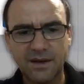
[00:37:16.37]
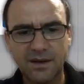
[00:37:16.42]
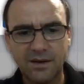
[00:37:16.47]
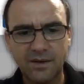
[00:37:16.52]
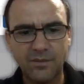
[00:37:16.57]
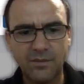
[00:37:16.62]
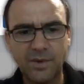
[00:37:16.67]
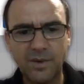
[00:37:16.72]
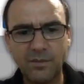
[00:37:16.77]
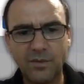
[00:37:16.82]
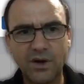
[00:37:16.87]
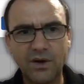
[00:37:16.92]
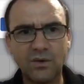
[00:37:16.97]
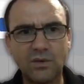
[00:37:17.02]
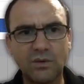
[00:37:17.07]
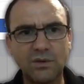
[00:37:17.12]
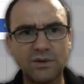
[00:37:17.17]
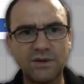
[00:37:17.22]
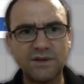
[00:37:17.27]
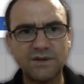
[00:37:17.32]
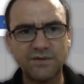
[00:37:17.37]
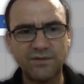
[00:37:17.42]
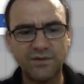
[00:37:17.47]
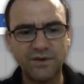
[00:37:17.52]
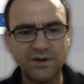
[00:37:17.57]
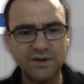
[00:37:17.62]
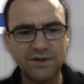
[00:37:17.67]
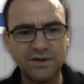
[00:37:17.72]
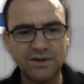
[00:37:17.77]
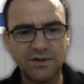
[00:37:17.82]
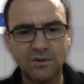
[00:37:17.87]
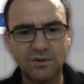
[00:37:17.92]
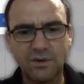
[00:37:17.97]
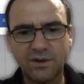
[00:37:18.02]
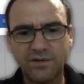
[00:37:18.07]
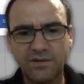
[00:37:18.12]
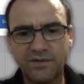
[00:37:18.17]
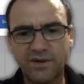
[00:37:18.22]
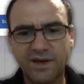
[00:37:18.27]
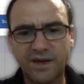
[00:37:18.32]
and we might call this first
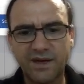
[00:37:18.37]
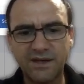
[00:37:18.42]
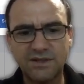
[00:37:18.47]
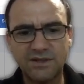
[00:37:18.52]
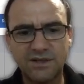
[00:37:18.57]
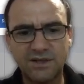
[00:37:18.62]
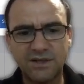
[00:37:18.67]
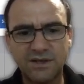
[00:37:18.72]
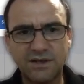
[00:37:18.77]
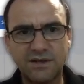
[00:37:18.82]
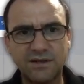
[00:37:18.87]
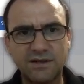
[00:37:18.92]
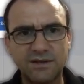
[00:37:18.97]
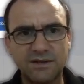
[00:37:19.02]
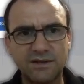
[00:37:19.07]
qualification.